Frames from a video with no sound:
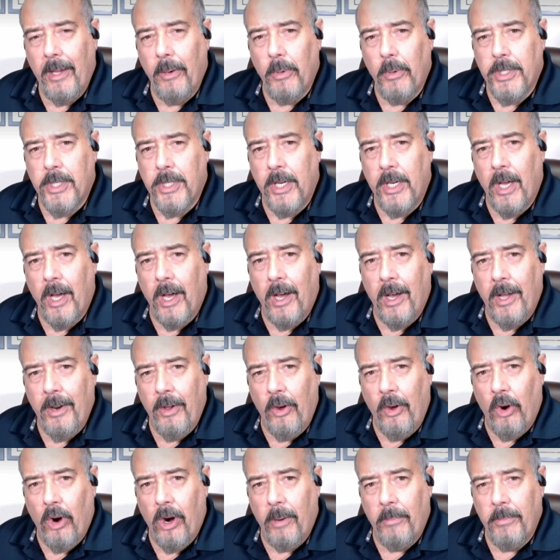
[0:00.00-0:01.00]
It was an
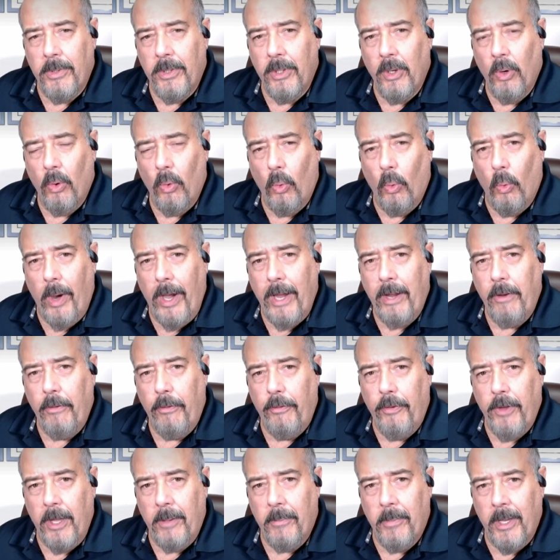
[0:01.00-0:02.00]
unarmed white
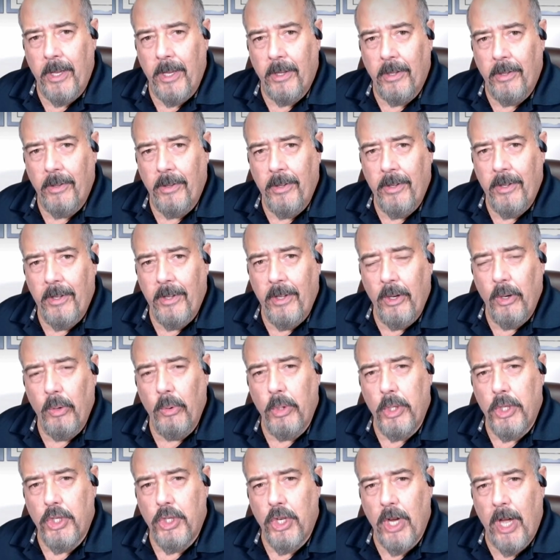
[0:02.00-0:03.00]
female
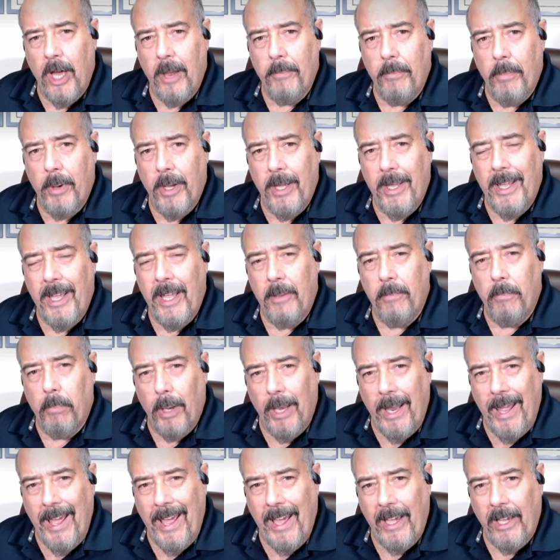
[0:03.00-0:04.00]
who was shot by a
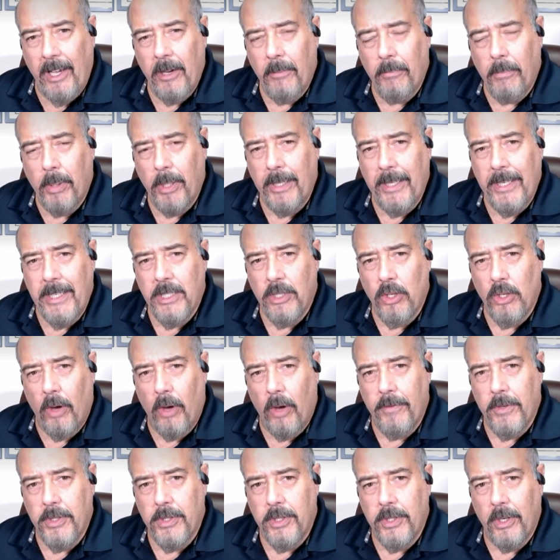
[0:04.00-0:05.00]
Black police
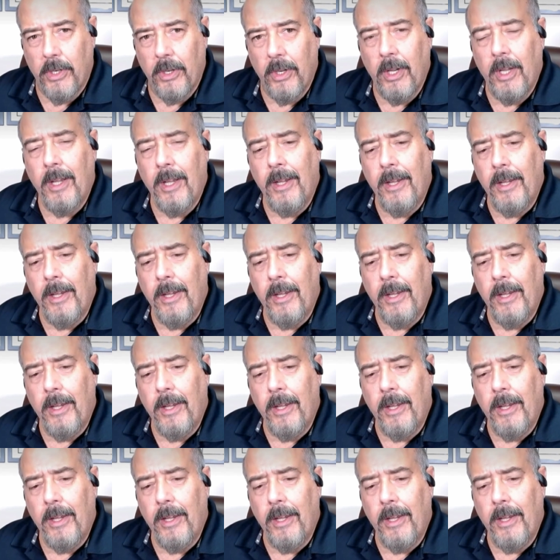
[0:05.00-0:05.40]
officer.